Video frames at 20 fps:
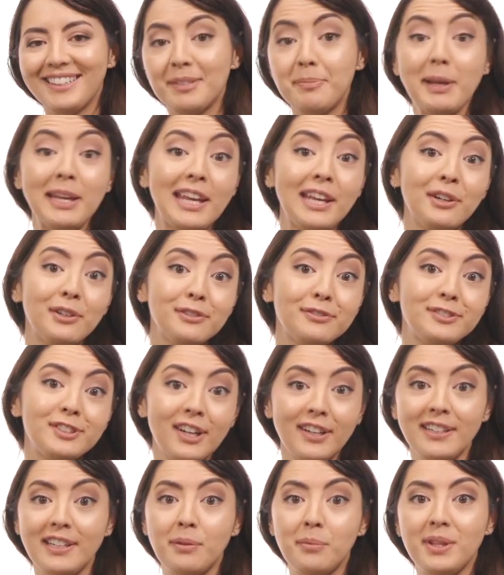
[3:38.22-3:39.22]
Speaking of
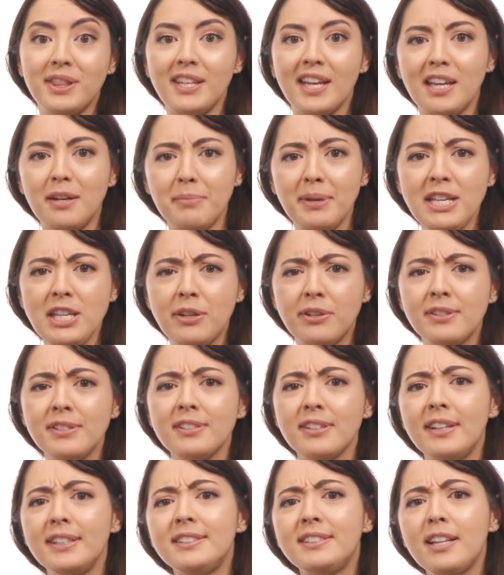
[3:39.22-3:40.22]
dining with the enemy, you can
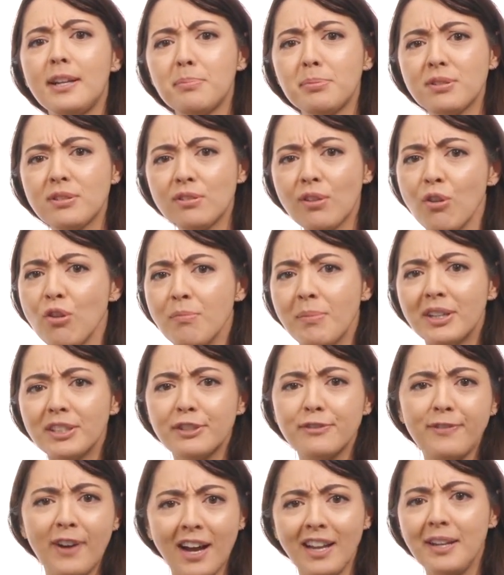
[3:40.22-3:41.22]
sidestep so
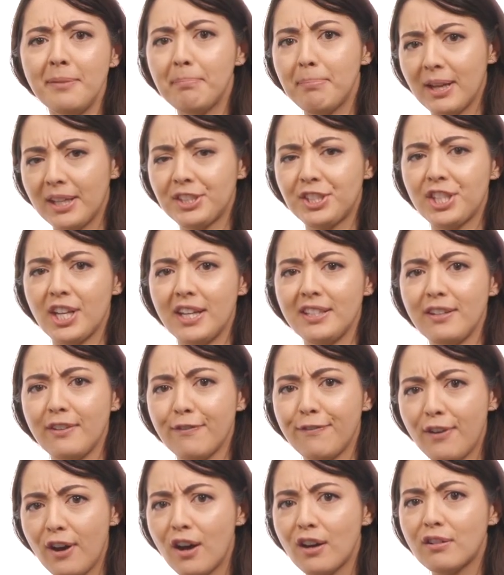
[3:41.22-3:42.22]
much violent bloodshed in
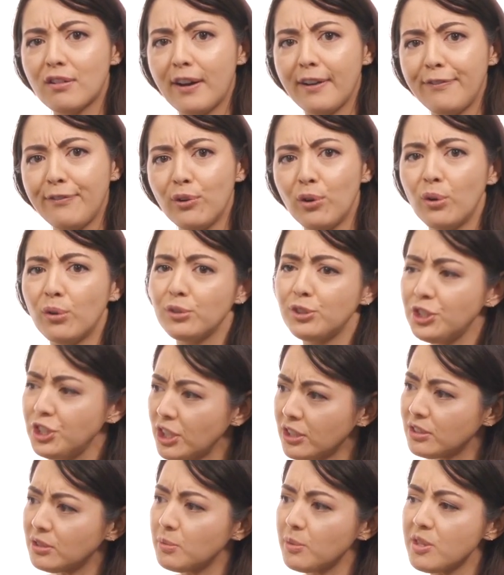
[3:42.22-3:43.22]
Far Cry 4
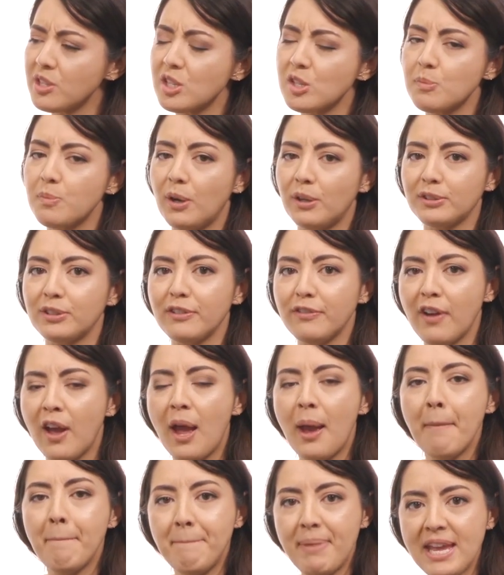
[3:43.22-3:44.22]
just with a spot of
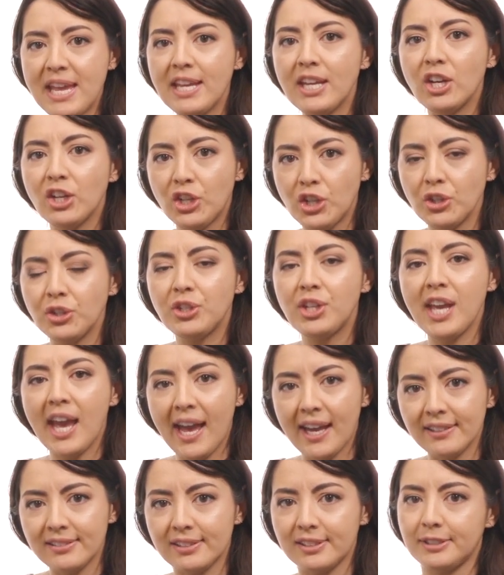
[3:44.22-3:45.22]
being a good
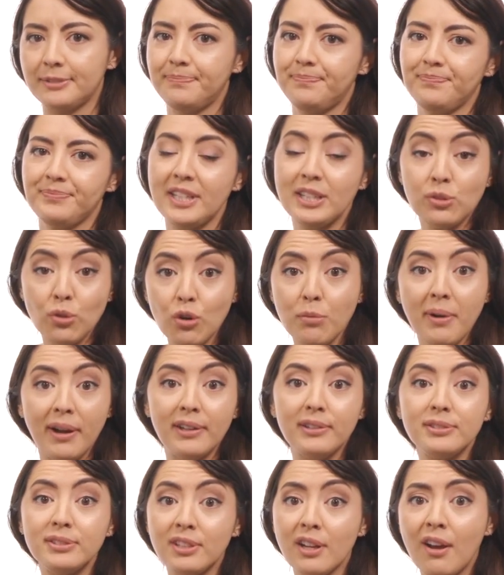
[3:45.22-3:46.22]
guest. It's
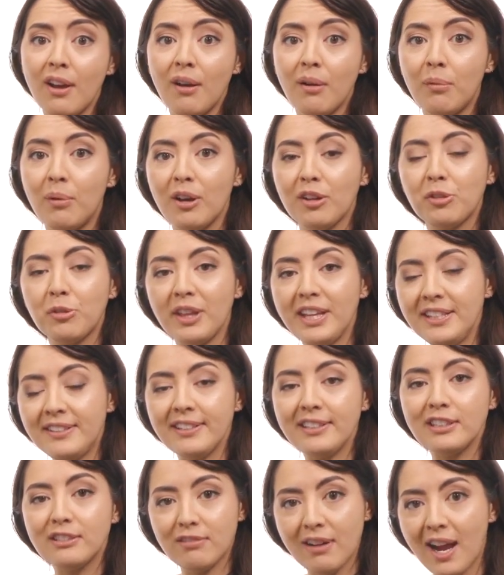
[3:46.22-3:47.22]
almost worth
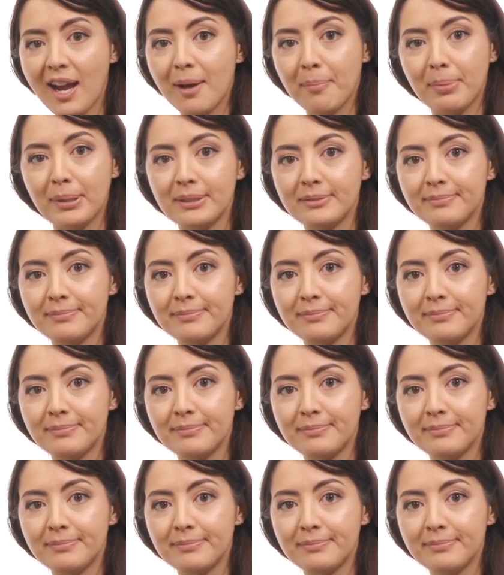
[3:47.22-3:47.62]
eating crab.